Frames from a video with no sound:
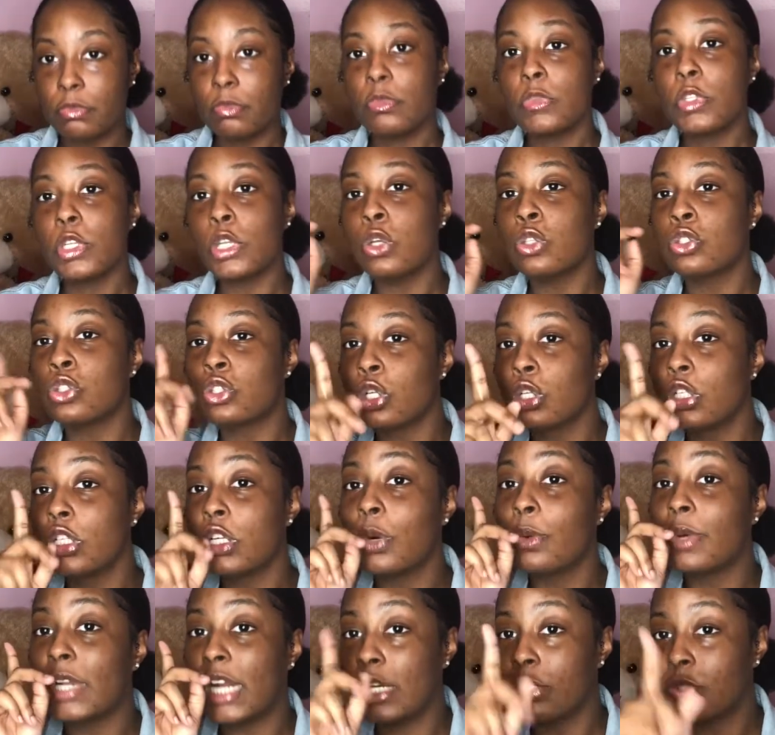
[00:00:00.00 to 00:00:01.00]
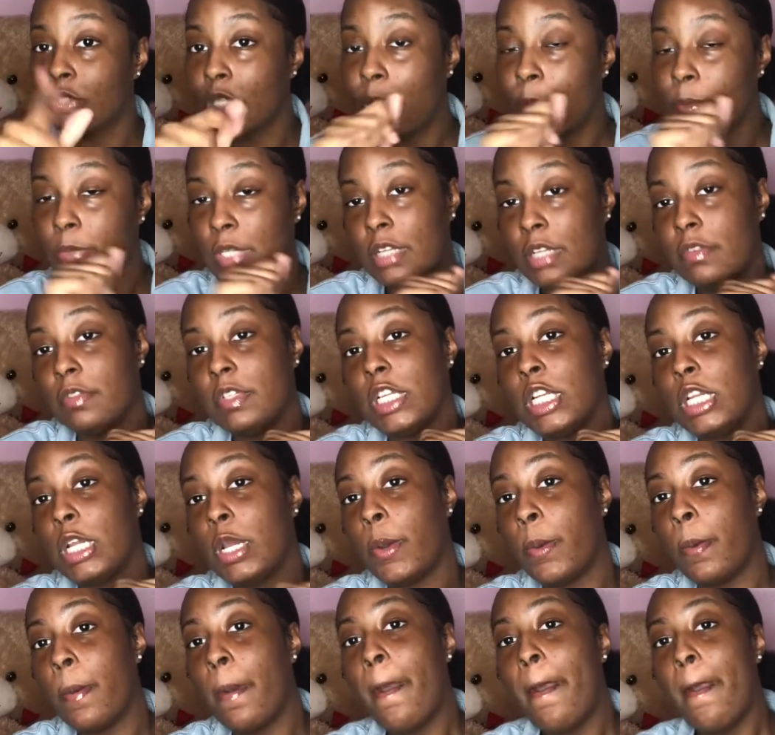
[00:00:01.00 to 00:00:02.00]
so you know when I drop that
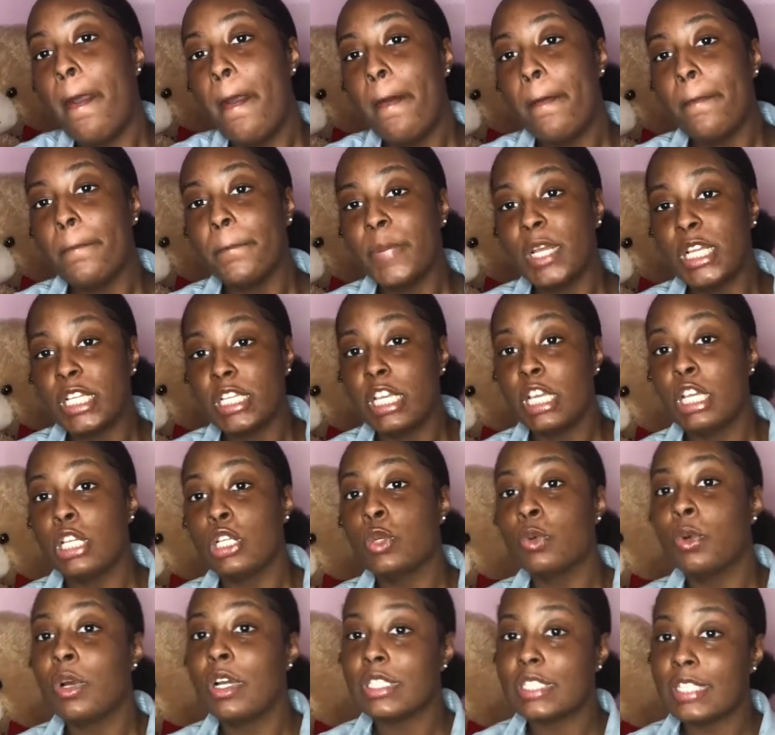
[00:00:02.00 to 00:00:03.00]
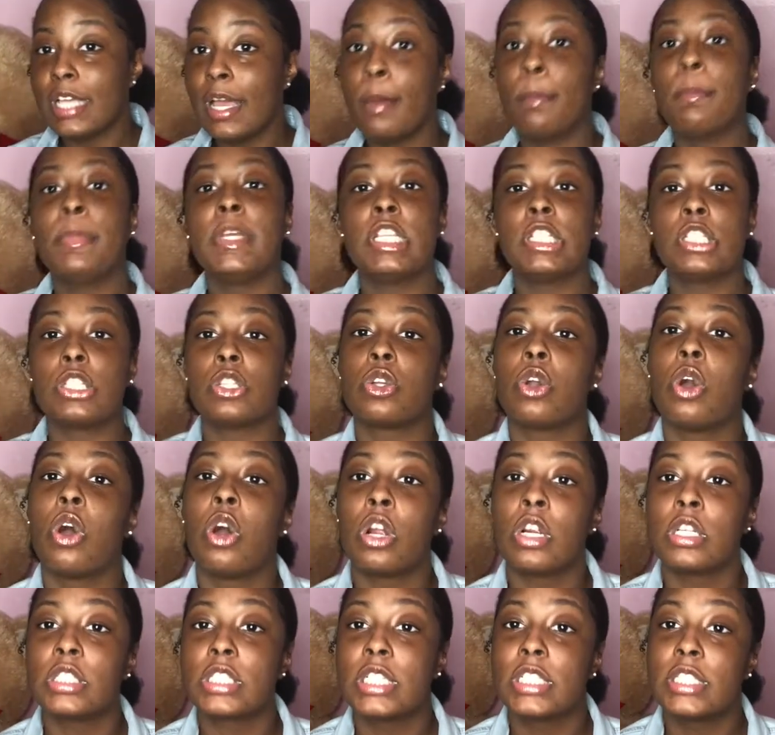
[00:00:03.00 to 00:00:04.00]
video. But yeah, you want to have business
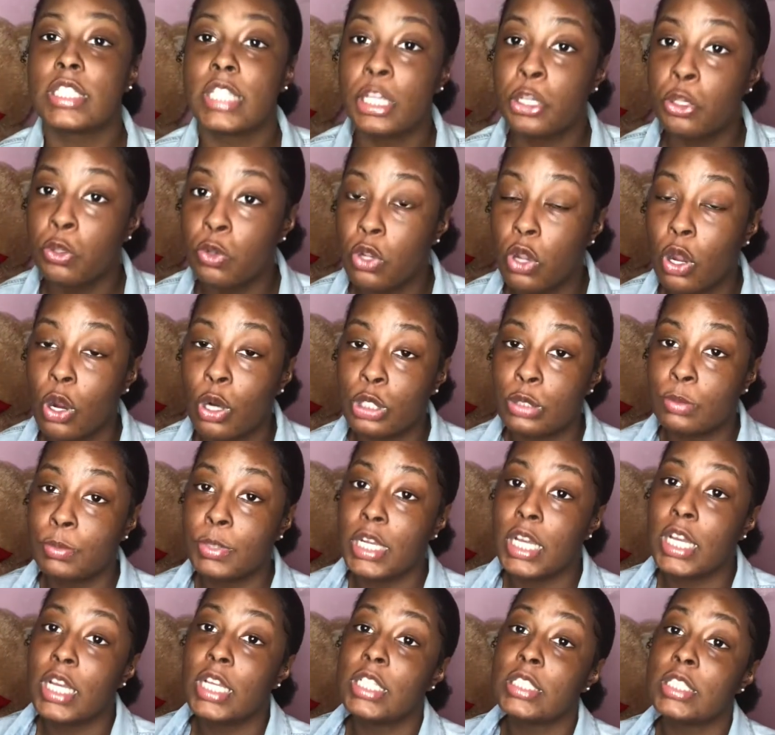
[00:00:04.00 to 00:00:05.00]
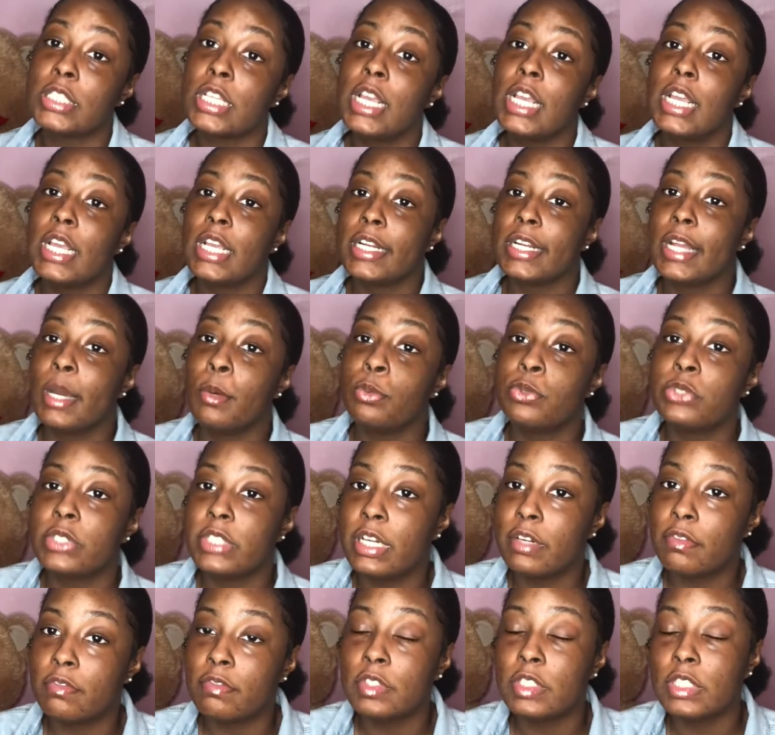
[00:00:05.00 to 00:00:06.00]
cards and thank you cards, because that will
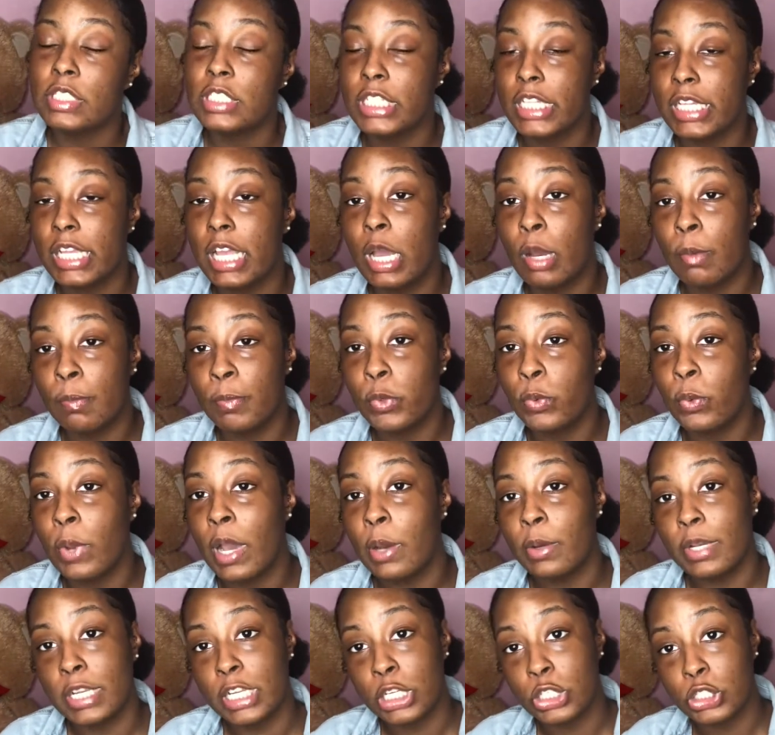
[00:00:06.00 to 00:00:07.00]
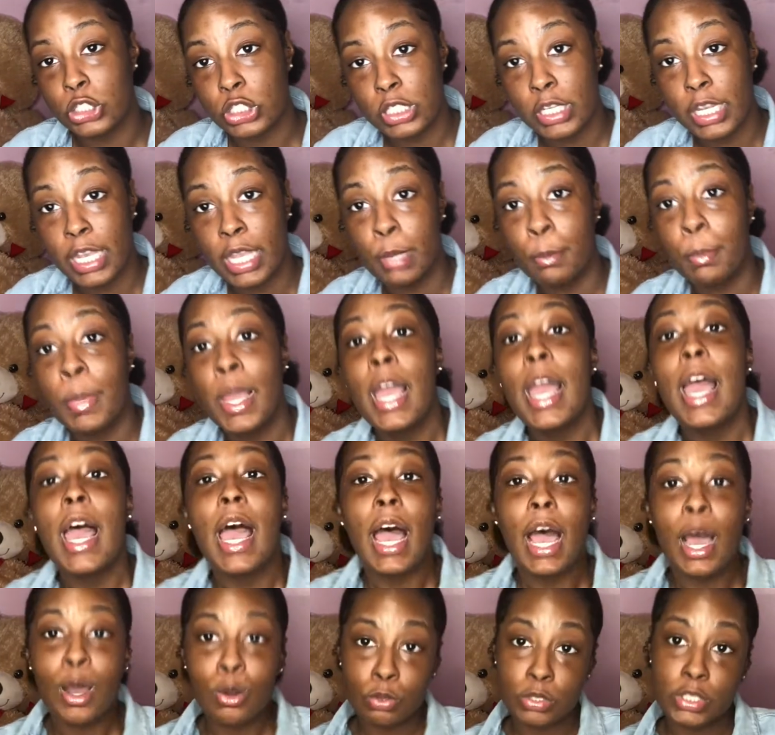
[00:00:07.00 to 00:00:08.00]
definitely help you out and get your name
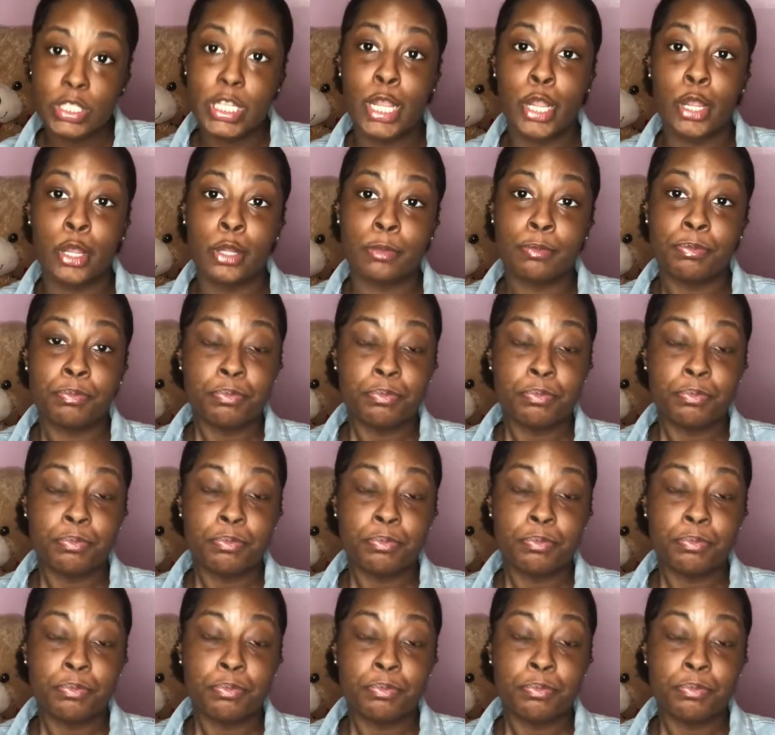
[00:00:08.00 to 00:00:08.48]
out there.